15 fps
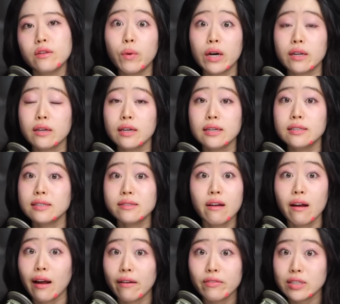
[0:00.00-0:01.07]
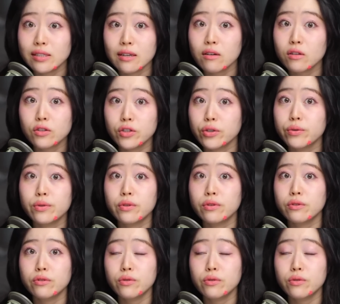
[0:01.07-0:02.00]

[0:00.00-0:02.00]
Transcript: but he does not have a single tooth